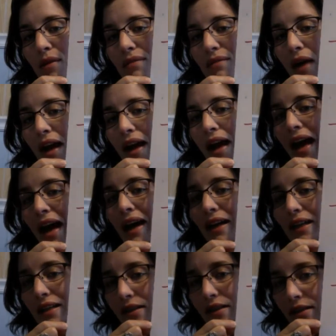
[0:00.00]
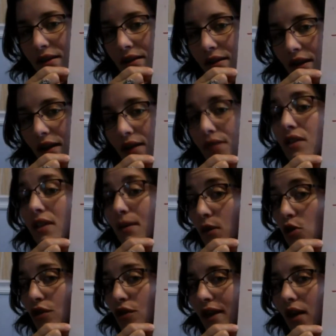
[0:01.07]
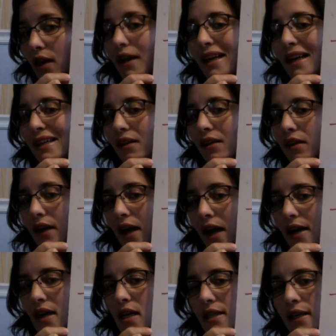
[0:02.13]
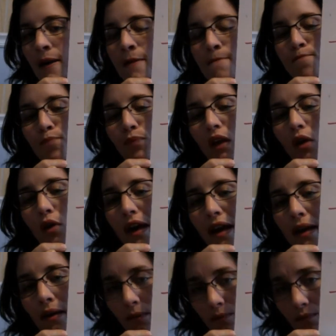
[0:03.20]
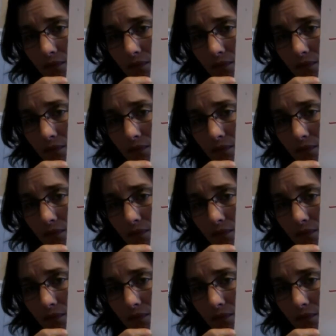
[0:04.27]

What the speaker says: as my axis of symmetry. Got it? Okay.